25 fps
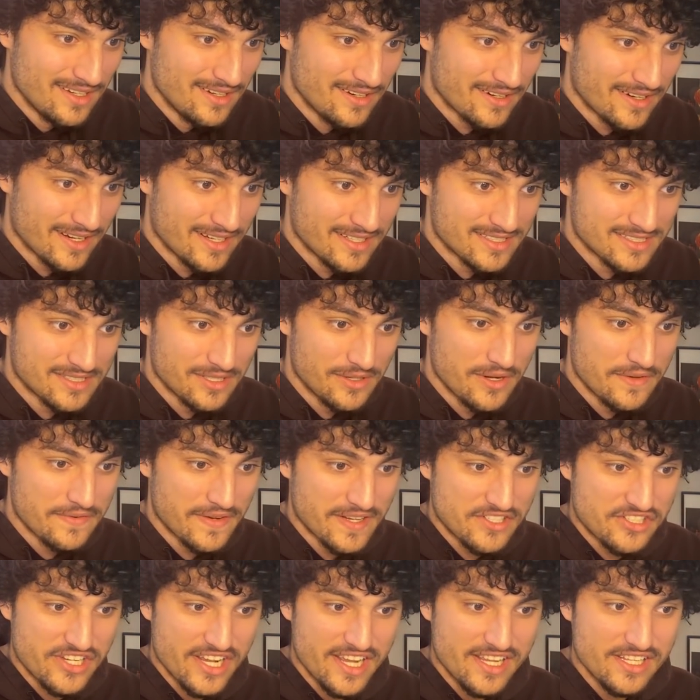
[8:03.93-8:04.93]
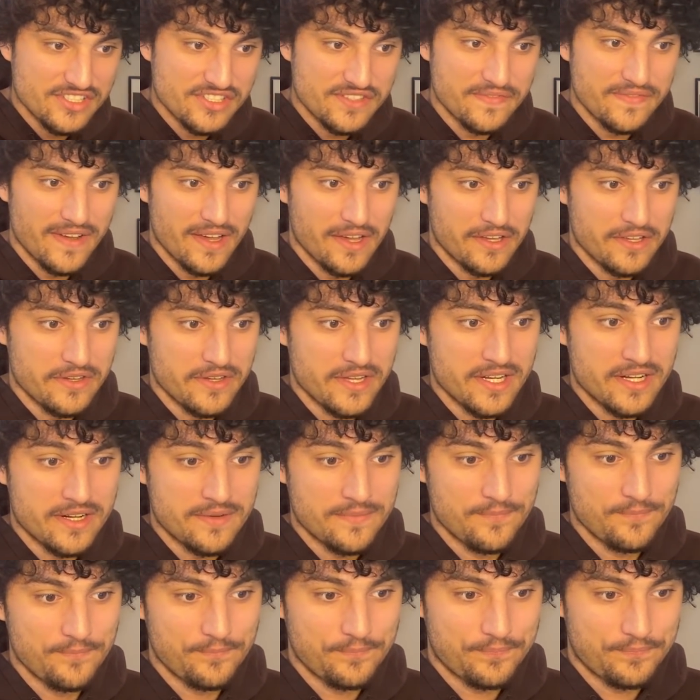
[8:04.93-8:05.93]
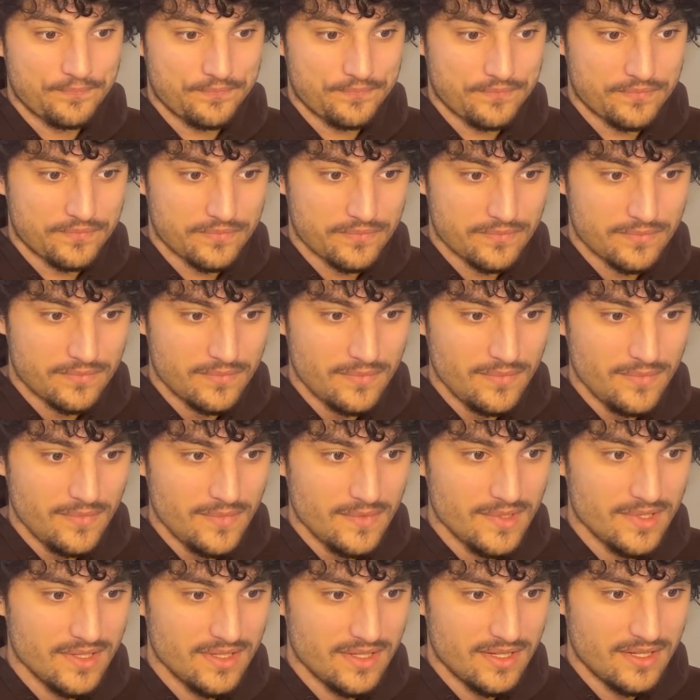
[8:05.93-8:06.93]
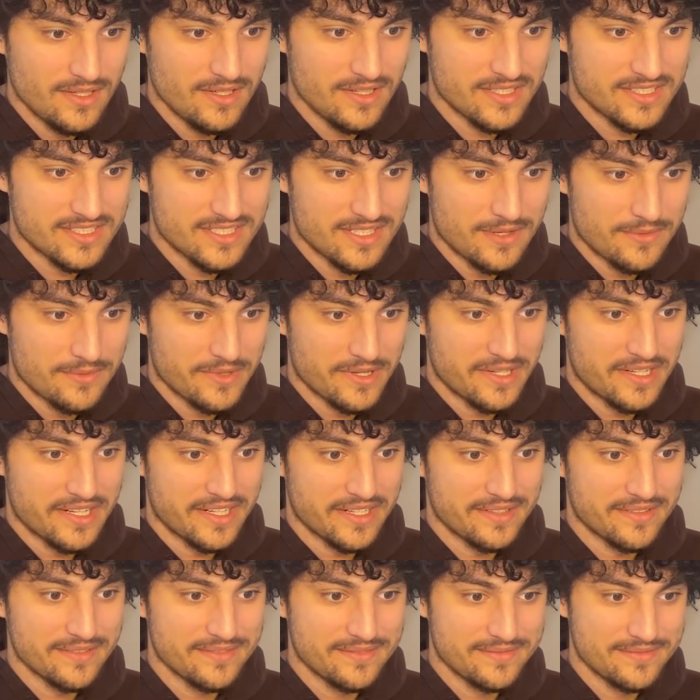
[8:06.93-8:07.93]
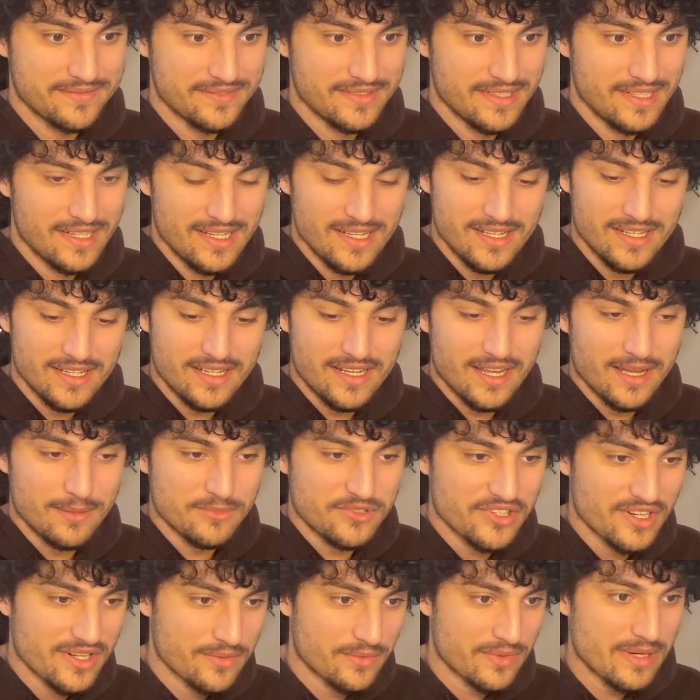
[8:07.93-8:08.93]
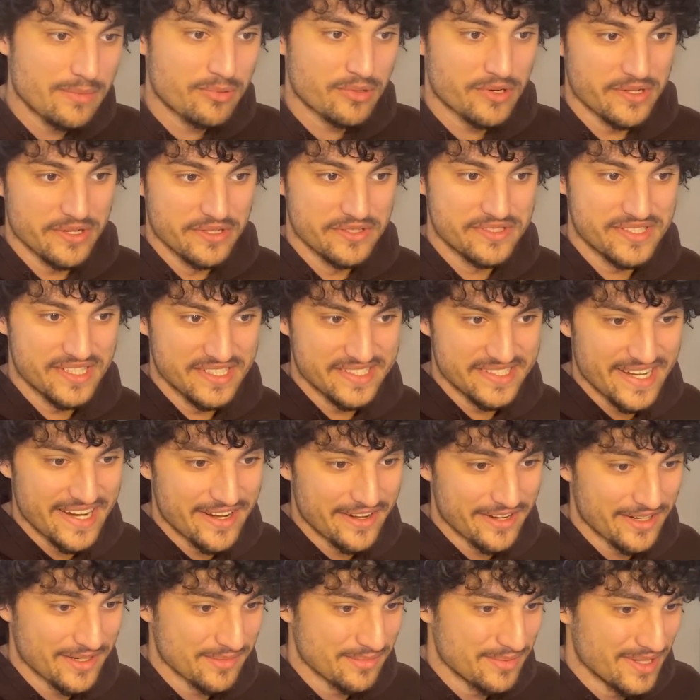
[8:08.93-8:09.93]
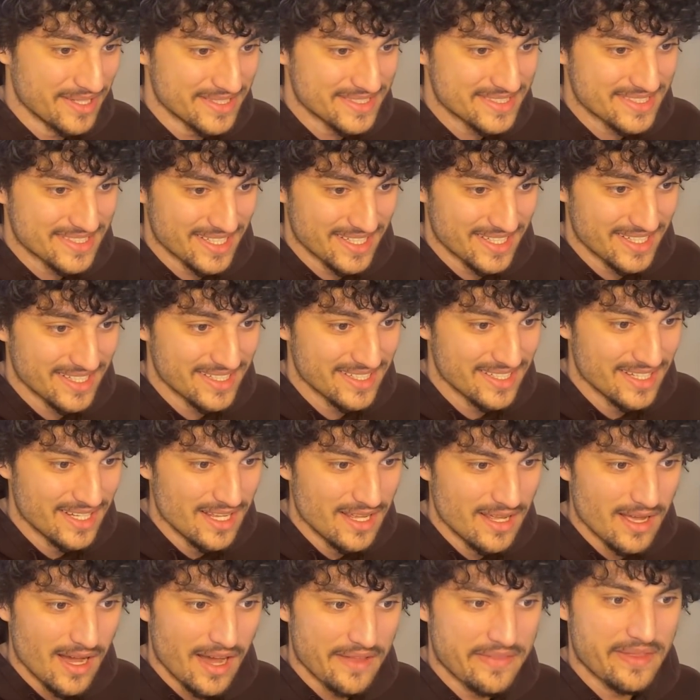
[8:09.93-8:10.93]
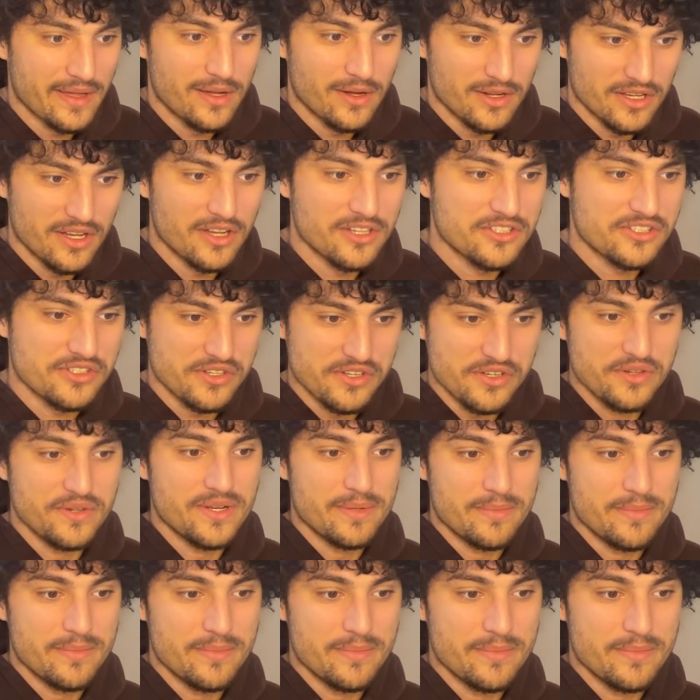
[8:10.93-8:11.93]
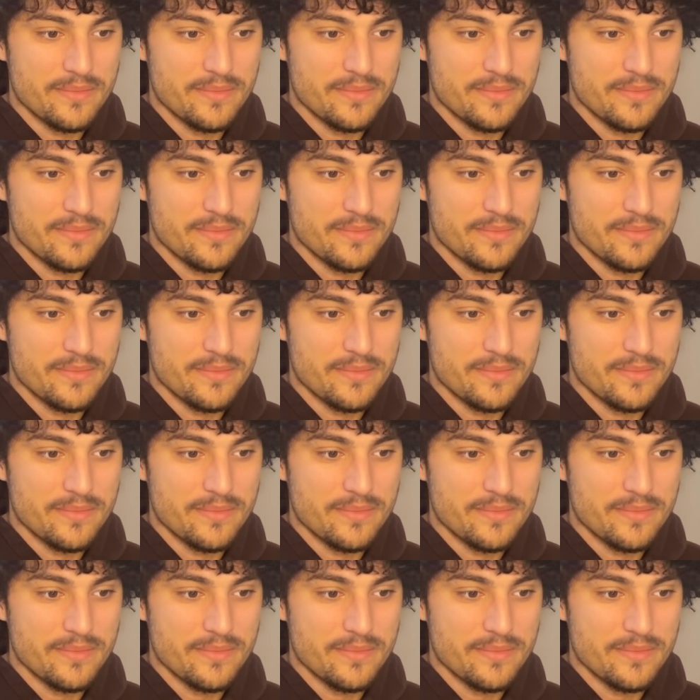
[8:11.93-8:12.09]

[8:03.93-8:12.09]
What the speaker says: Okay, so if I change the value here, oh, it's not working. Okay, I'm trying to reproduce this error, but I think I'll show you in a bit.